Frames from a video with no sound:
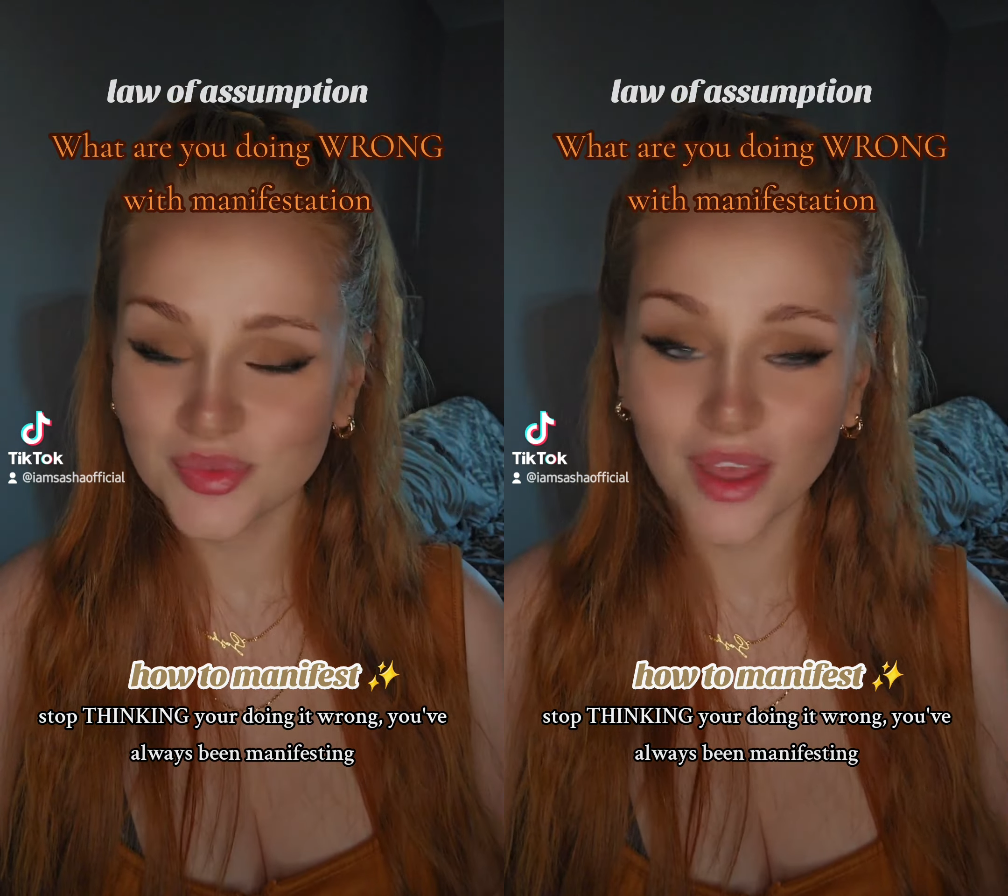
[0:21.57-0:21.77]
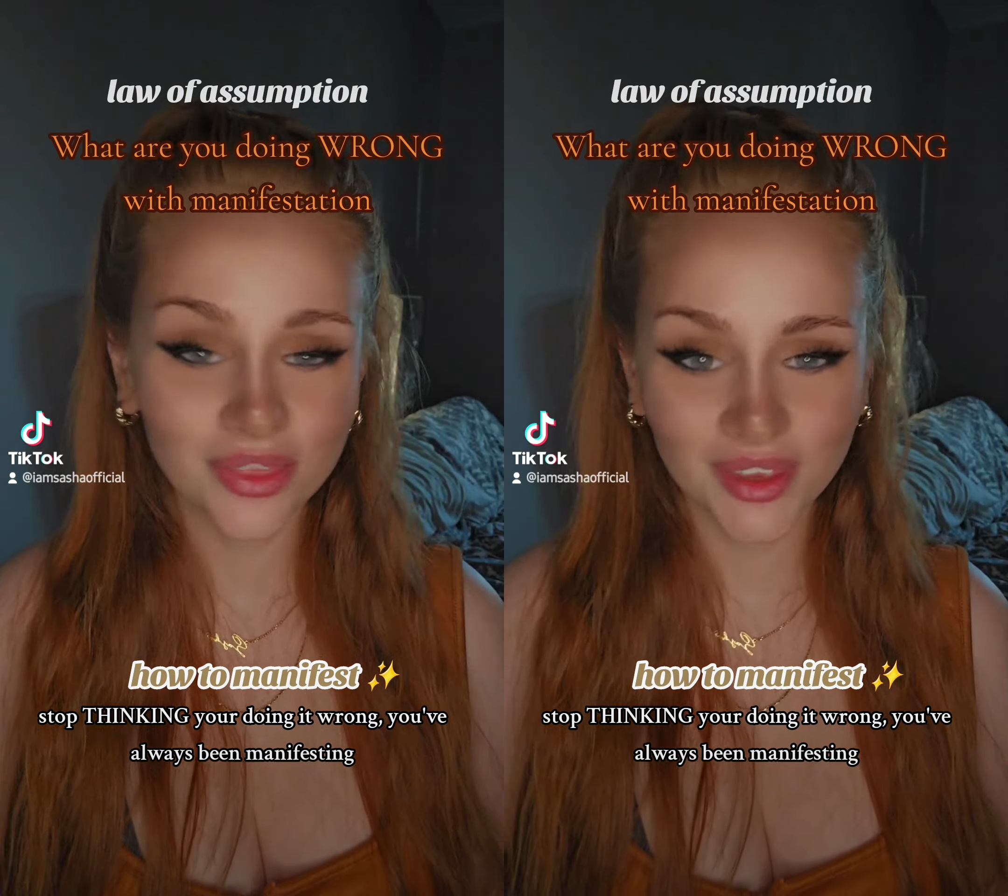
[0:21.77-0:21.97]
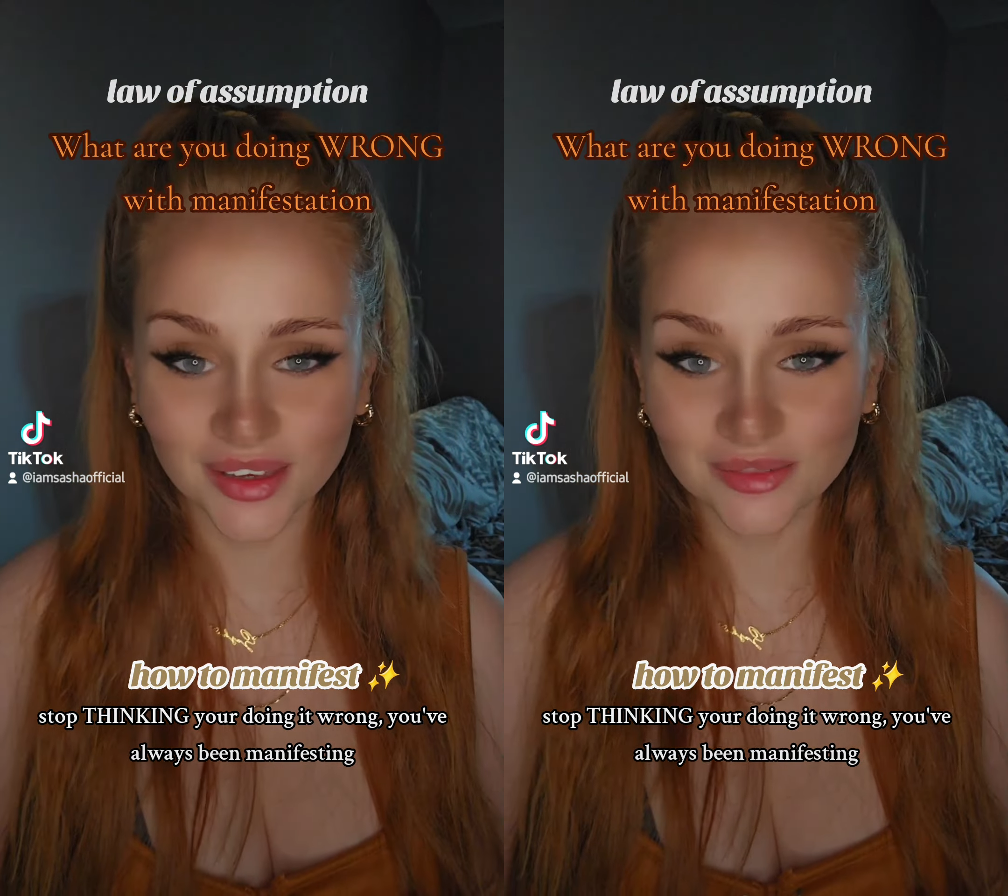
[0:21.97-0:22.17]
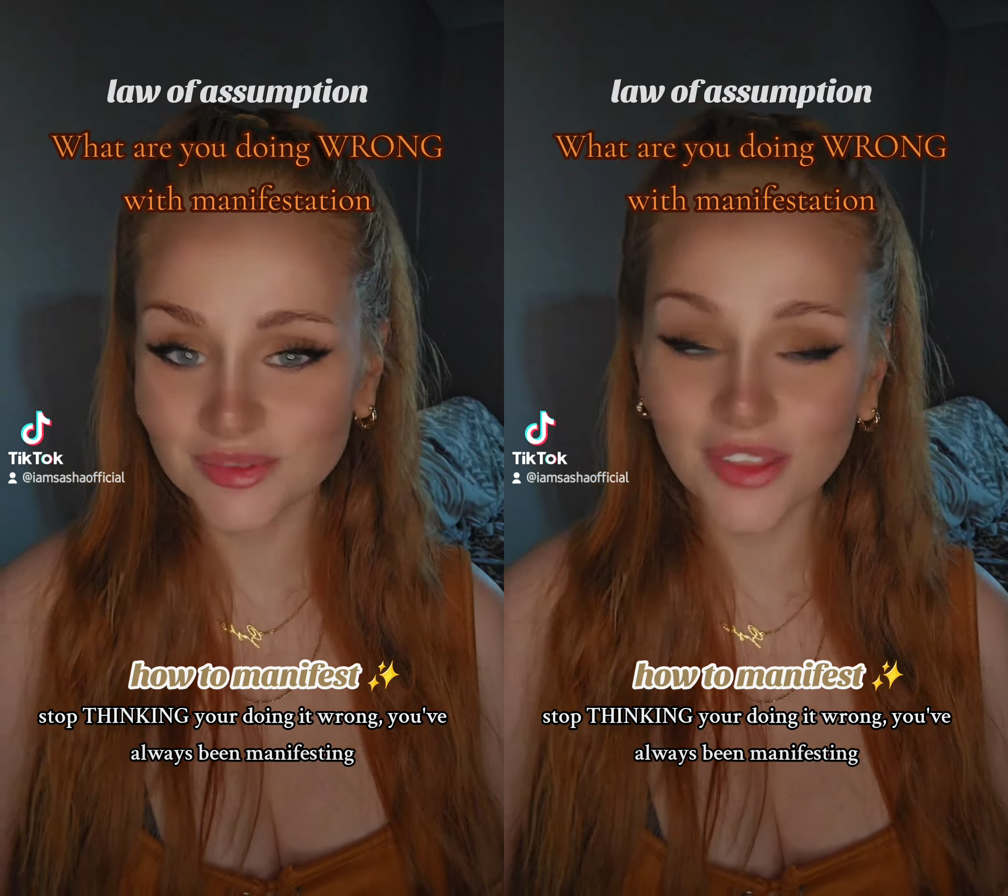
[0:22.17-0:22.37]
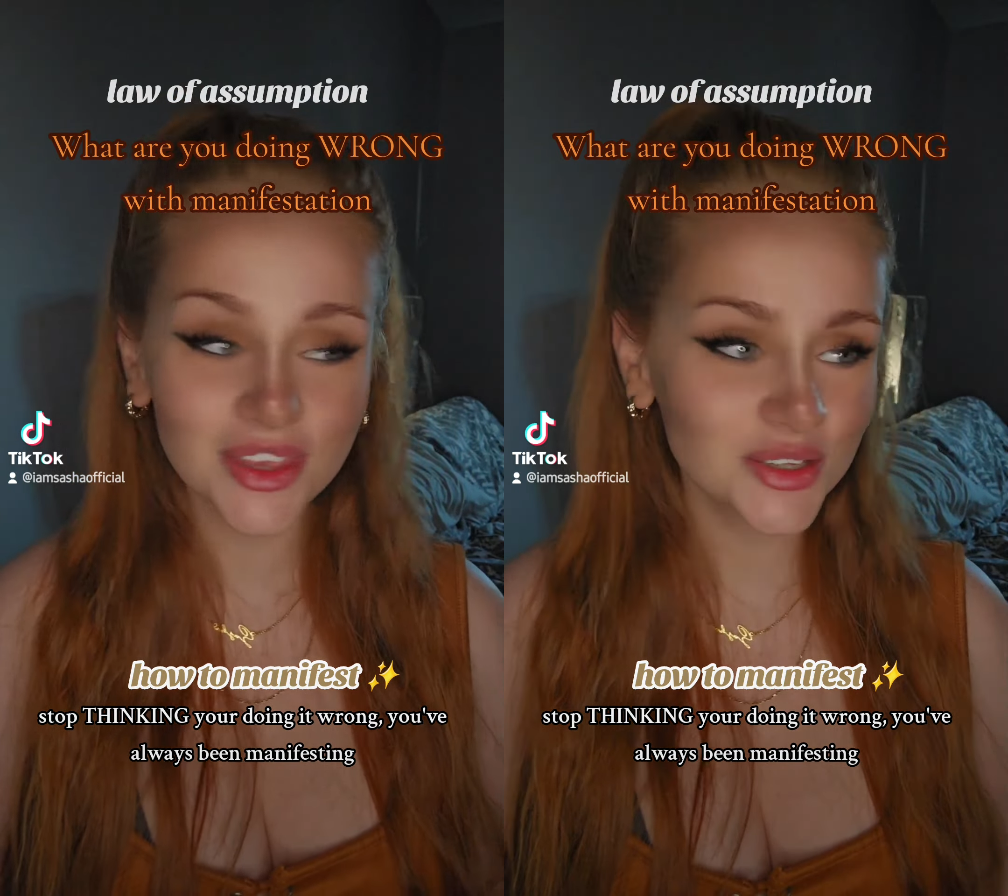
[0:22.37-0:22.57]
Nothing,
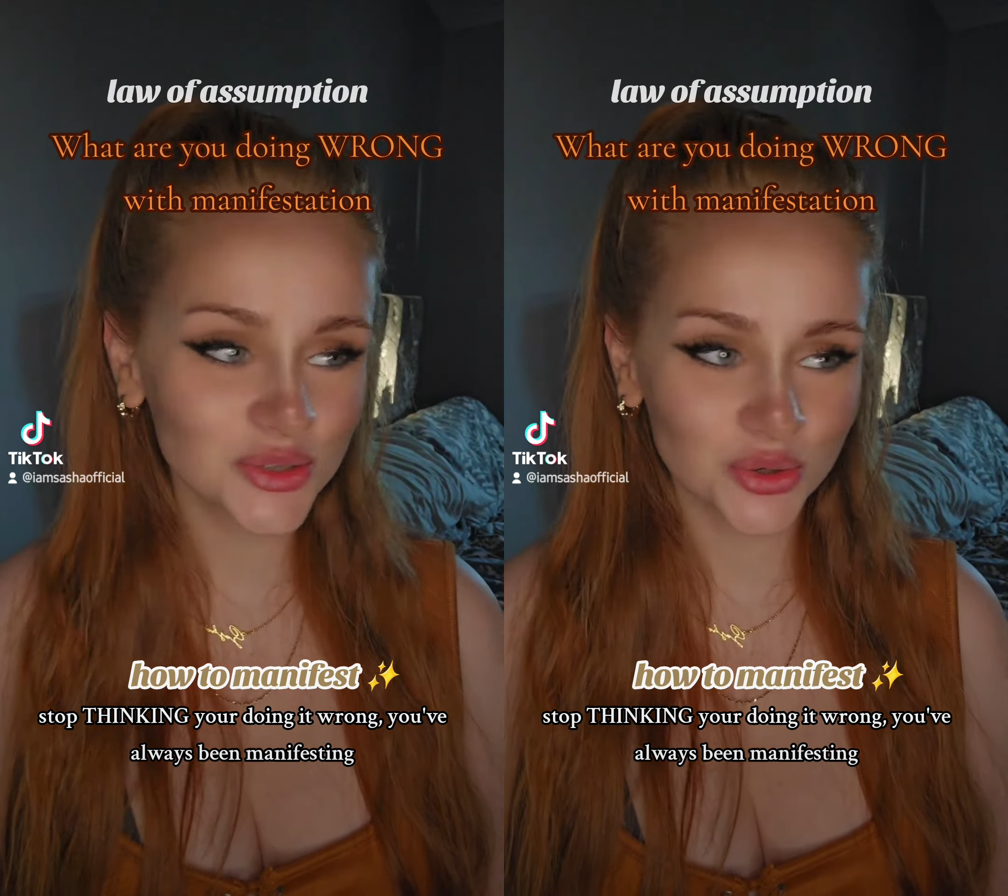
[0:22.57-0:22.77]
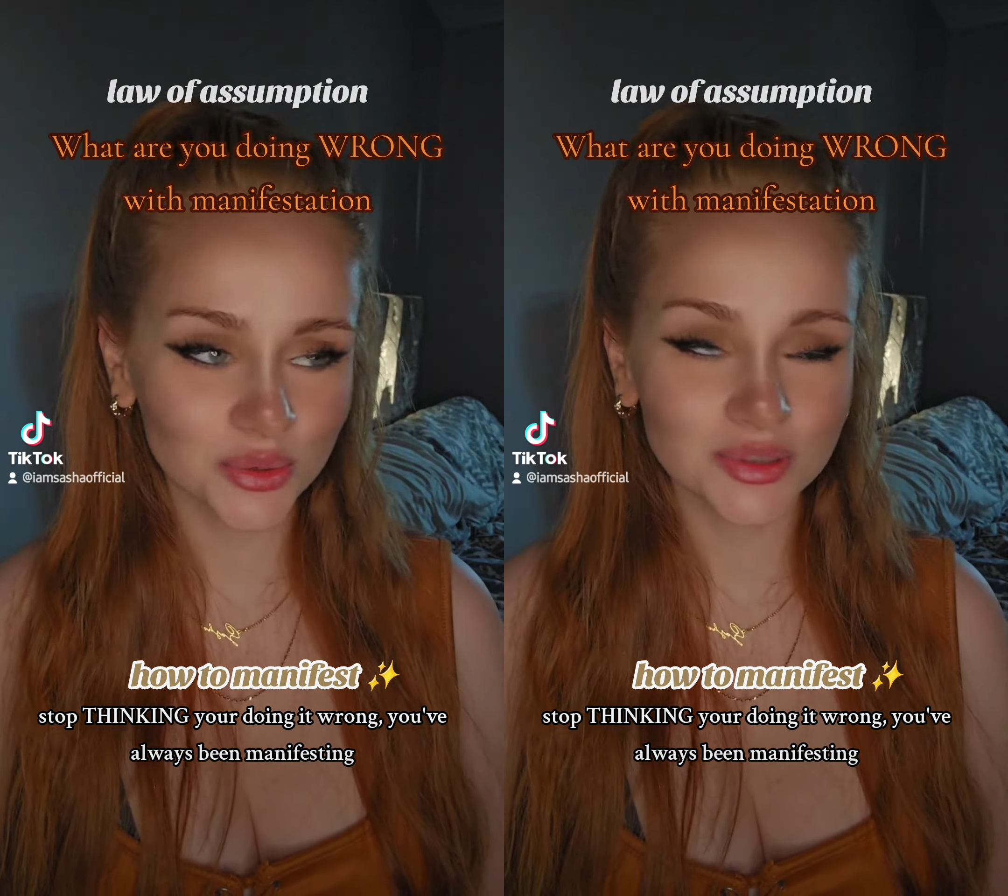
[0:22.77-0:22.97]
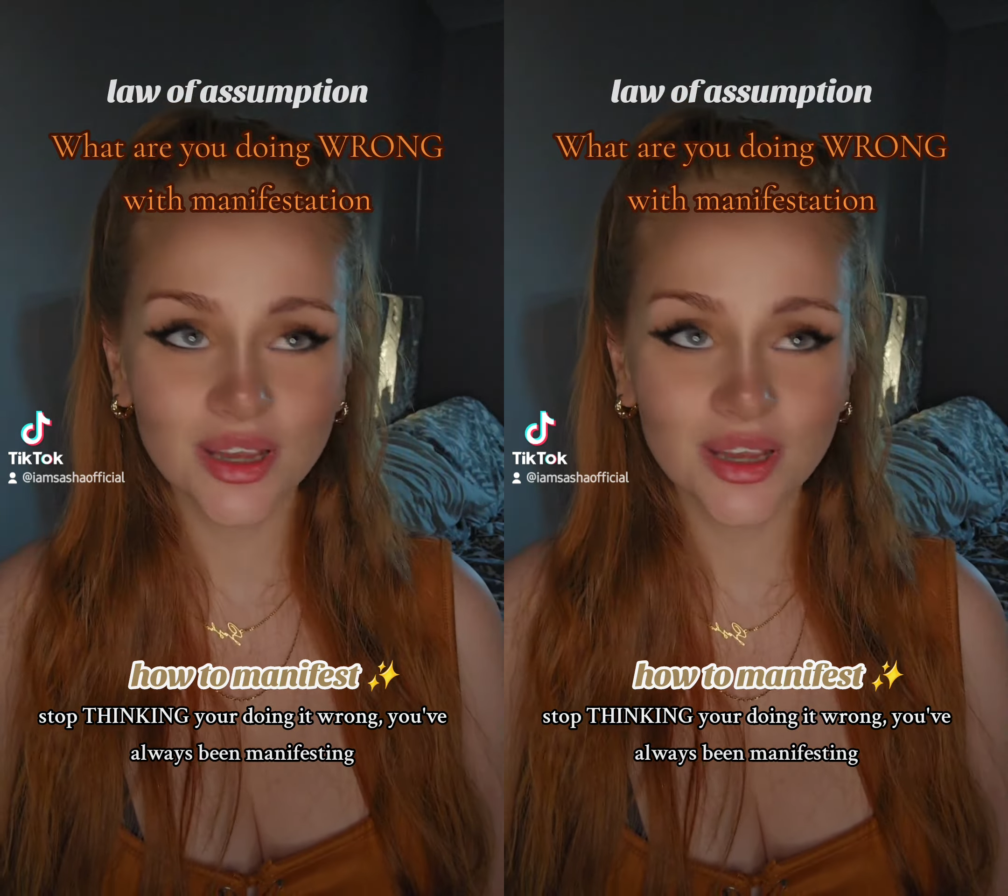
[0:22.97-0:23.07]
nothing at all,